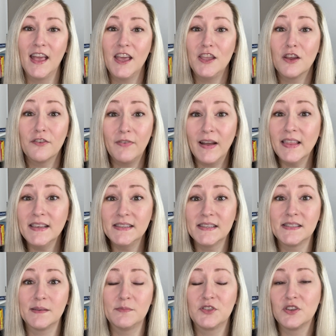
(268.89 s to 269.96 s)
Your filing
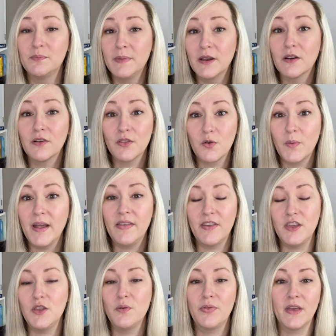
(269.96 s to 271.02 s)
system should mirror the way that
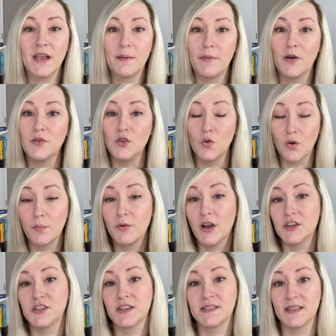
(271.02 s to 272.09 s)
you think about your
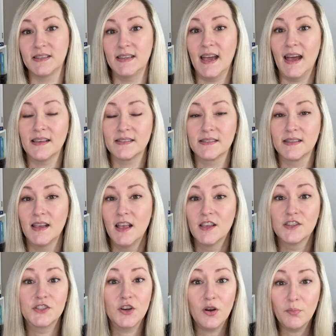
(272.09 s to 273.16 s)
projects and tasks.
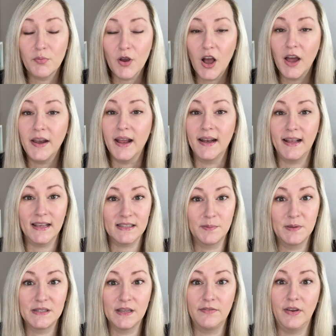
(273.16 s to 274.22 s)
Start broad and get
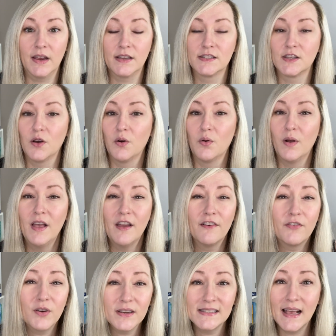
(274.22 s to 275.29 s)
specific. So,
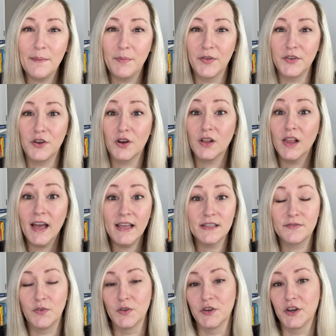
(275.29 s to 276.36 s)
for example, your clients
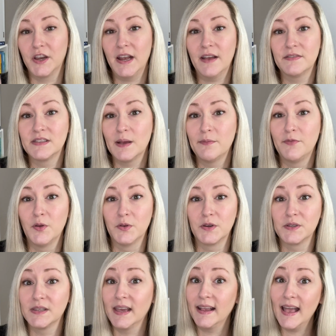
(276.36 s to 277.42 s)
folder could have
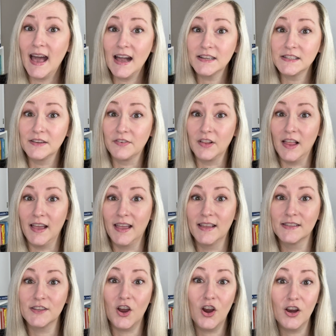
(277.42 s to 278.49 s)
subfolders like active
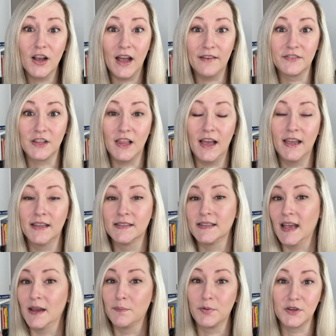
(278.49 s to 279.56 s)
clients, archived clients,
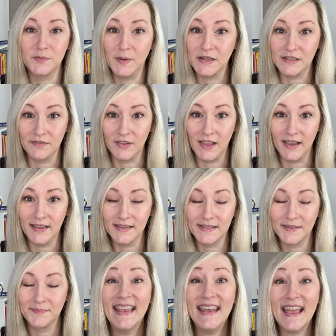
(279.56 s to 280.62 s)
and prospective clients.
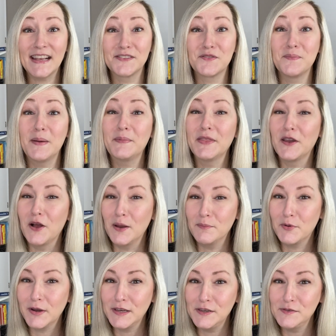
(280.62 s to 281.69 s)
Next, remember that
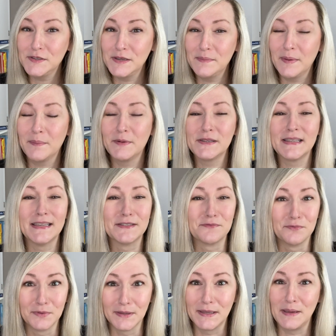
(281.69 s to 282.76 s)
onboarding new team members is
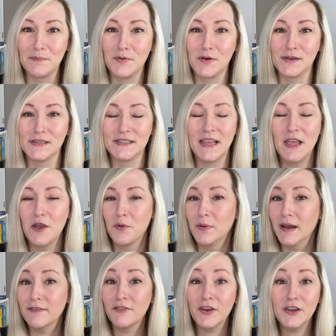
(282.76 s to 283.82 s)
really important.
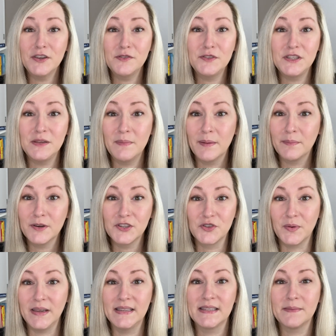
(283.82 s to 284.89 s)
Whenever a new team member
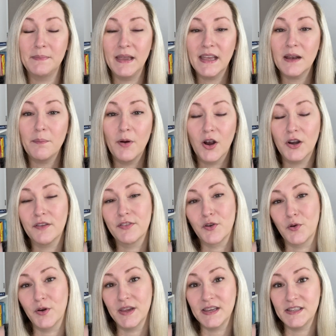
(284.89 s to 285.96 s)
joins, make it a part of their
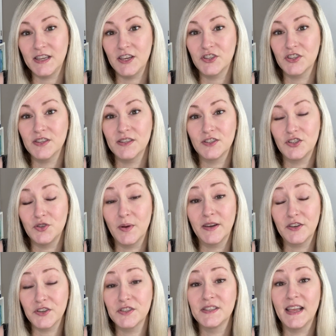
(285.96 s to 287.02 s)
orientation to
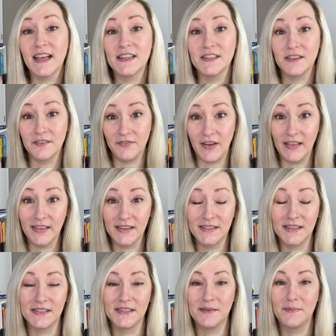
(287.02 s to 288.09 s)
understand the filing
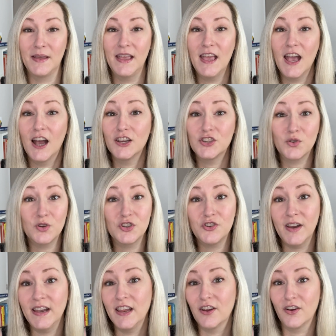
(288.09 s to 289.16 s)
system. A short
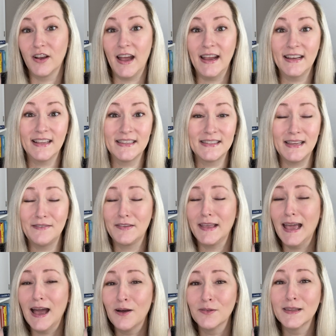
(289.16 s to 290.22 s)
training or guide can save
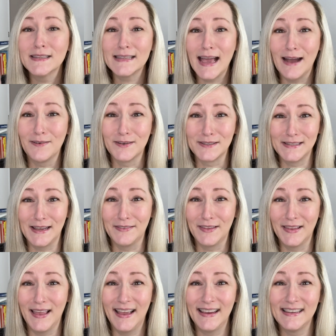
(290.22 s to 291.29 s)
countless hours down the
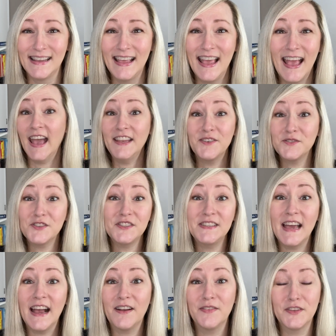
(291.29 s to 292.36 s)
line. And don't just
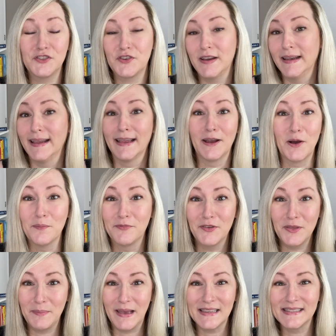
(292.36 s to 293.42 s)
tackle the training and hope for
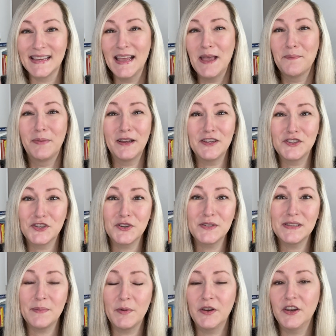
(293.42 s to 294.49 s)
the best, but ensure
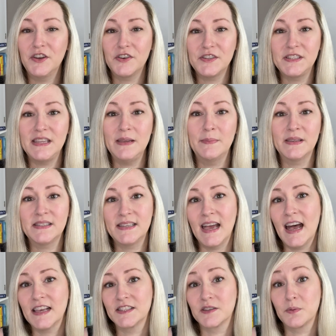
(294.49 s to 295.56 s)
someone in your team is
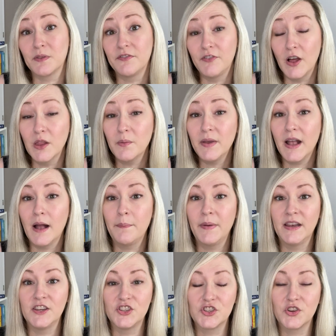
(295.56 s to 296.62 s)
tasked with following up
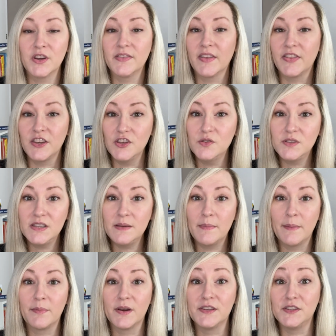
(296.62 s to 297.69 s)
and ensuring that the new team
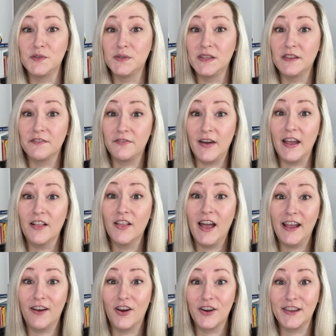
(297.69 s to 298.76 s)
member is using the file
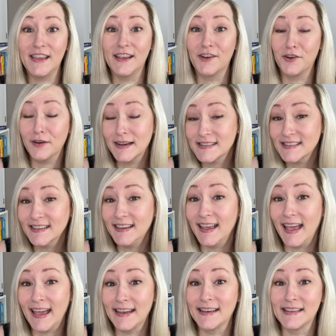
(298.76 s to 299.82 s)
hierarchy correctly
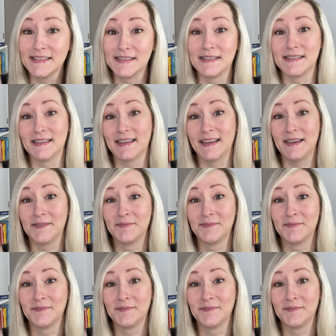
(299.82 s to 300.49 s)
and consistently.